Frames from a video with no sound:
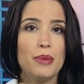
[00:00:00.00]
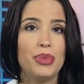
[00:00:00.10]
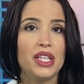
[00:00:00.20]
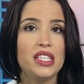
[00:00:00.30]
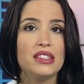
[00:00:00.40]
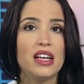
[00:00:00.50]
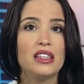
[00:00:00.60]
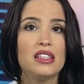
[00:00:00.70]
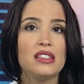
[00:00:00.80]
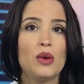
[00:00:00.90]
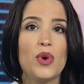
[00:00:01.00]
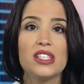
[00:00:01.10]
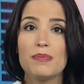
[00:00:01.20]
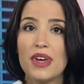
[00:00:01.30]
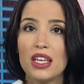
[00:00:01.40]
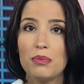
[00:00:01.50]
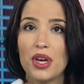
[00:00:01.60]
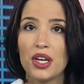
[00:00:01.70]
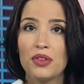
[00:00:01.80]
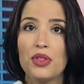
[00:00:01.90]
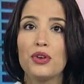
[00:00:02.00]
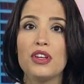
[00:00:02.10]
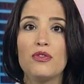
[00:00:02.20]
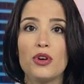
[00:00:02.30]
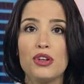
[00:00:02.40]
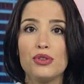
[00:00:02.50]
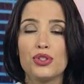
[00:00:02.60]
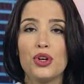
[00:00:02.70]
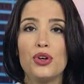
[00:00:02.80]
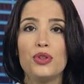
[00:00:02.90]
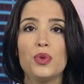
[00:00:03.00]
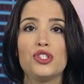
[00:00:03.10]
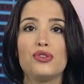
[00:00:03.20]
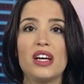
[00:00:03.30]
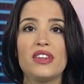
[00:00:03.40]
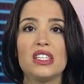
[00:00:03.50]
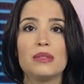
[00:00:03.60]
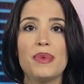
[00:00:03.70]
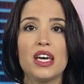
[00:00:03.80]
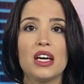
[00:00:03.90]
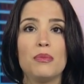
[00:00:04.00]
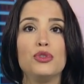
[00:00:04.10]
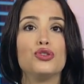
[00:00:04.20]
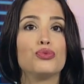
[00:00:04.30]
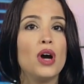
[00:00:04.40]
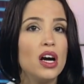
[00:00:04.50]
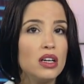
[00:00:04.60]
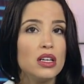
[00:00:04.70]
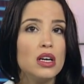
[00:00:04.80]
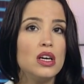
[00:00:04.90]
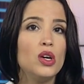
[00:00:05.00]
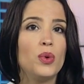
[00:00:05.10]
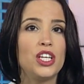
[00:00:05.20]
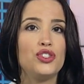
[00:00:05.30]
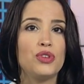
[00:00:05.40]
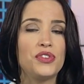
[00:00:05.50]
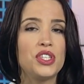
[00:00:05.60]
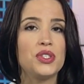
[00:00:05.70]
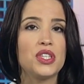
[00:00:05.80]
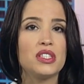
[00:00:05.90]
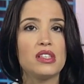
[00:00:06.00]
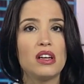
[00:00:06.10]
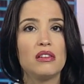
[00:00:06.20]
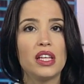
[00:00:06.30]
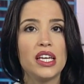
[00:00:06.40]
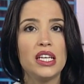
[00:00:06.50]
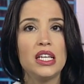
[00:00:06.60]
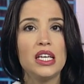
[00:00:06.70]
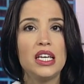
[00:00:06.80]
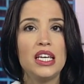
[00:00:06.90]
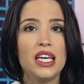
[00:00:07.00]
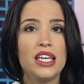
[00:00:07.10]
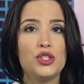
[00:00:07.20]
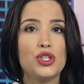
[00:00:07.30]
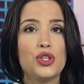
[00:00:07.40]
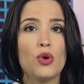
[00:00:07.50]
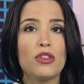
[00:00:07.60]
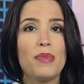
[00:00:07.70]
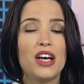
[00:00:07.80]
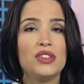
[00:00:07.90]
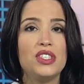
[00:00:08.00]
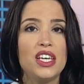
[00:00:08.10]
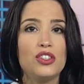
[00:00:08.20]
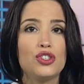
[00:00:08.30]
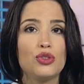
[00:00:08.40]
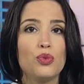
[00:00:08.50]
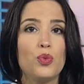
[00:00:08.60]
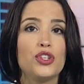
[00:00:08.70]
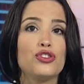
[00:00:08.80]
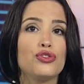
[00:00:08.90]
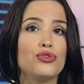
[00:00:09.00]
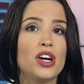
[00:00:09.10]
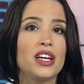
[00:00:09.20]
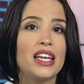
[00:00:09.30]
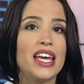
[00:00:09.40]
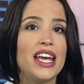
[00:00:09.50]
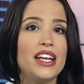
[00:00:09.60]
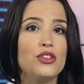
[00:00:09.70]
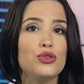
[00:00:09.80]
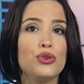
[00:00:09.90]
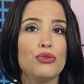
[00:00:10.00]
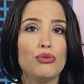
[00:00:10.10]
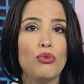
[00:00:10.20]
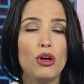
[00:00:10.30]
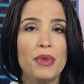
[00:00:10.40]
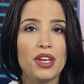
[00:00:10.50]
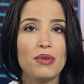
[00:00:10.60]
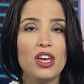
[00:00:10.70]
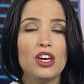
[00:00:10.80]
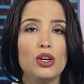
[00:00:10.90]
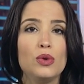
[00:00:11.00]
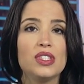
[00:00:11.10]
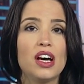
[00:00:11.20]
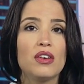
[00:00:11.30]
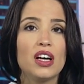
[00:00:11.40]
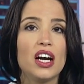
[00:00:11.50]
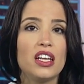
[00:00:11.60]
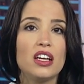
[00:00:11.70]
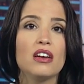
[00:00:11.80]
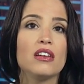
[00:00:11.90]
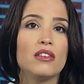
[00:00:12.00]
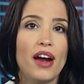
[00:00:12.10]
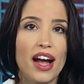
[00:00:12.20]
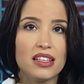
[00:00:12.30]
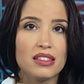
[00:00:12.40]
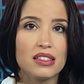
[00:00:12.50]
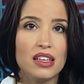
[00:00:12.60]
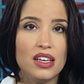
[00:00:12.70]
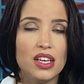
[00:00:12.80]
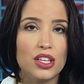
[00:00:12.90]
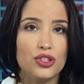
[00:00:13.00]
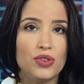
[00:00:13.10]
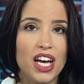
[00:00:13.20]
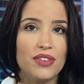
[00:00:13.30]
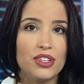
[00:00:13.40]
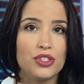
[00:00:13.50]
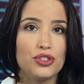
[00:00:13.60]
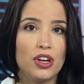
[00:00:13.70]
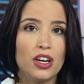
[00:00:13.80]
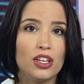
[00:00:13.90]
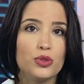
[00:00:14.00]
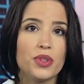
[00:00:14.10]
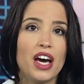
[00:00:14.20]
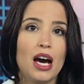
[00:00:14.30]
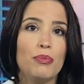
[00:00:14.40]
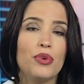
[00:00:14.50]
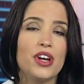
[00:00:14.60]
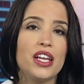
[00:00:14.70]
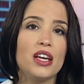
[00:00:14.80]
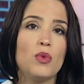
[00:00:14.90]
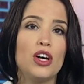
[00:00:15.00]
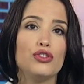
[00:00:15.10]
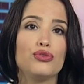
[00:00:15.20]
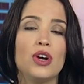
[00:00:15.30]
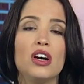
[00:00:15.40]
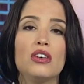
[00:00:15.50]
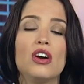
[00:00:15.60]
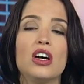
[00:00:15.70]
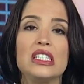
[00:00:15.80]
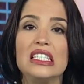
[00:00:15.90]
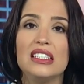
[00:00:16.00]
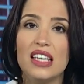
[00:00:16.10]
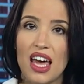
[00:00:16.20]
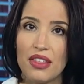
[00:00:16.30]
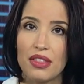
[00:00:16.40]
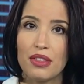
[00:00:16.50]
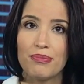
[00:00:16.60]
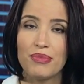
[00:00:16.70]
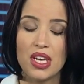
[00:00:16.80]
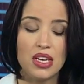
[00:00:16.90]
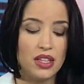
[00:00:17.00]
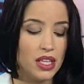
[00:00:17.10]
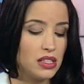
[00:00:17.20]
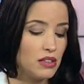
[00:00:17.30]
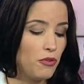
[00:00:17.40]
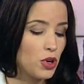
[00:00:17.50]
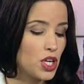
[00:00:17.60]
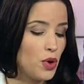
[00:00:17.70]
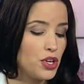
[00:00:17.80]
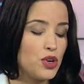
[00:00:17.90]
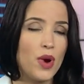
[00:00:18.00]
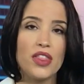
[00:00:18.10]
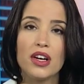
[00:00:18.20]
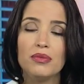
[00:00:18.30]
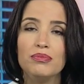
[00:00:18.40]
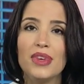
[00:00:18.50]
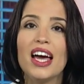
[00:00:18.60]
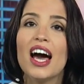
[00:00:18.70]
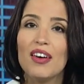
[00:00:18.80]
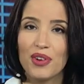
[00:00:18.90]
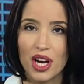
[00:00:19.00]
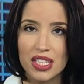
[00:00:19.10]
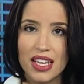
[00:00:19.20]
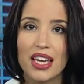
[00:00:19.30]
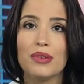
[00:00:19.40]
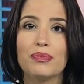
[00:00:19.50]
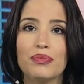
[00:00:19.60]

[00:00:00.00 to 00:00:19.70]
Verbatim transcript: Police tell us a West Bend man, 34 years old, was driving his pickup drunk when he drifted into the center lane into the northbound ditch, which struck an 82-year-old woman who was out cutting her grass. The driver is charged with operating while drunk, causing death. That's the 4 to know in your weather. Have a great day.